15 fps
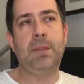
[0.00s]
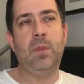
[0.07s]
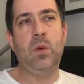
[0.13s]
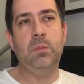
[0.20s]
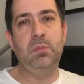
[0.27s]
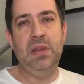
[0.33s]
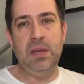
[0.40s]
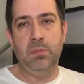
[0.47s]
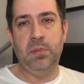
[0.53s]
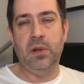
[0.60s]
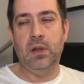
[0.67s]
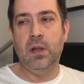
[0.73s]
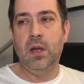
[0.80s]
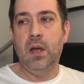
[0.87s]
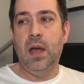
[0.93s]
when
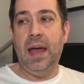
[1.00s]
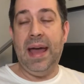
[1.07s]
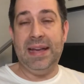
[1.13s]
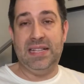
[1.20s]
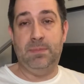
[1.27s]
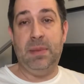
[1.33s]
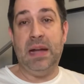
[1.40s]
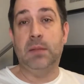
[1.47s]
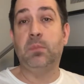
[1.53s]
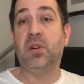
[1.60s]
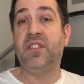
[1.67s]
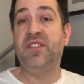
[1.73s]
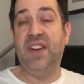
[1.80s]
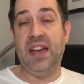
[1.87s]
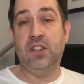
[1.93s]
people expect
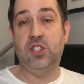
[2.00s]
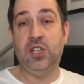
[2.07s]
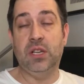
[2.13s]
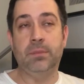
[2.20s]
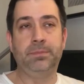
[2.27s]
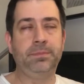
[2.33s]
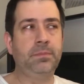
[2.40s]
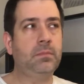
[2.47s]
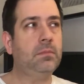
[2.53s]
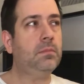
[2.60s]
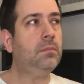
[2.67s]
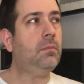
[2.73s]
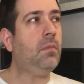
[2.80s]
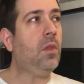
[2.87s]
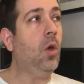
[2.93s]
perfection
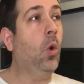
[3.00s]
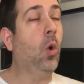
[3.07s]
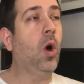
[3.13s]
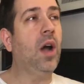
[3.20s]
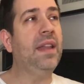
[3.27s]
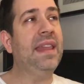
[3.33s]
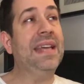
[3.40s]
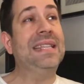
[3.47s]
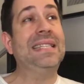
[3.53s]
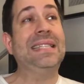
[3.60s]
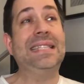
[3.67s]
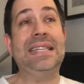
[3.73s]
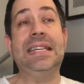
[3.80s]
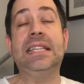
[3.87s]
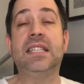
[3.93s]
or they
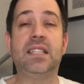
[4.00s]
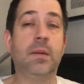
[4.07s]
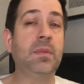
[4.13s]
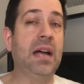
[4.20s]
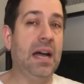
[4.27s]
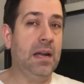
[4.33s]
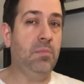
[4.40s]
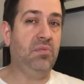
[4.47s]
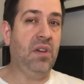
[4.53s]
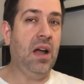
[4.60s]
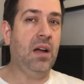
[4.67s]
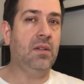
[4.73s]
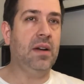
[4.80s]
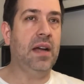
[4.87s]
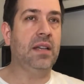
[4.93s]
see some kind of
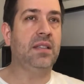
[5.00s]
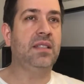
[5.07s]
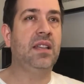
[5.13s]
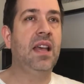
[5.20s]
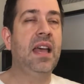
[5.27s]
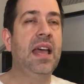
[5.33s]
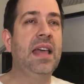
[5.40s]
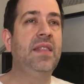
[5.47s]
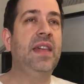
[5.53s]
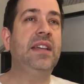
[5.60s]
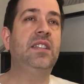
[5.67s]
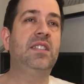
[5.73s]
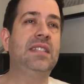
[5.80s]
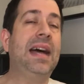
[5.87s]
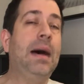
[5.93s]
progress, they
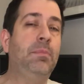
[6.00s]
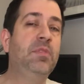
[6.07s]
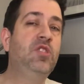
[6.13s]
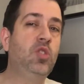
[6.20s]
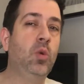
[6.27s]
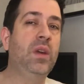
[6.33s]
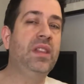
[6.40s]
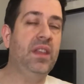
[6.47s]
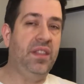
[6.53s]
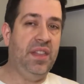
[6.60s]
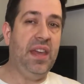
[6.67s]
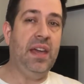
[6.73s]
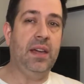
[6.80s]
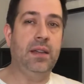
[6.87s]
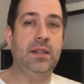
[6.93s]
stop doing the
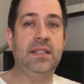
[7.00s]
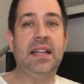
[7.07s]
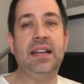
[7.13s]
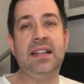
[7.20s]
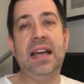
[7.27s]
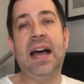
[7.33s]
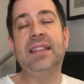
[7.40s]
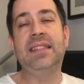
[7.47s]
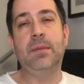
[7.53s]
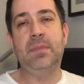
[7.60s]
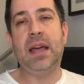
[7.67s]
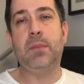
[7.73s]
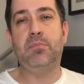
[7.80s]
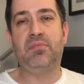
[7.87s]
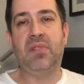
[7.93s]
things that got them
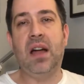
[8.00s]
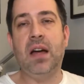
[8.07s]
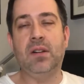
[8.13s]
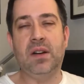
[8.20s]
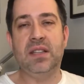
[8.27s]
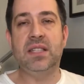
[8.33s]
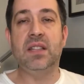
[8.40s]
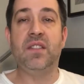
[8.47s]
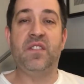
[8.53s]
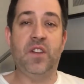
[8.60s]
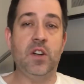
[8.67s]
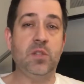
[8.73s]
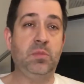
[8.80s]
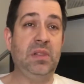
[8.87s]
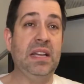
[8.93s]
that progress in the
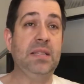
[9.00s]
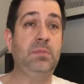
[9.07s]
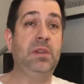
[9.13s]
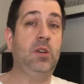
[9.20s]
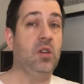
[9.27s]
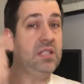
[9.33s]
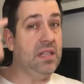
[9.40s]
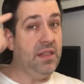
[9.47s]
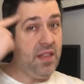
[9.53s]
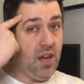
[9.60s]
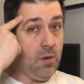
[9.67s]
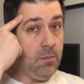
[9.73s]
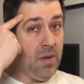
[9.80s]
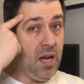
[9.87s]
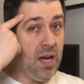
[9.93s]
first place, because in
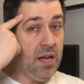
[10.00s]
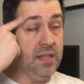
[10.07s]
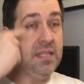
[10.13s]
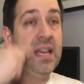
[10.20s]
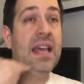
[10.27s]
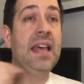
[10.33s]
their minds,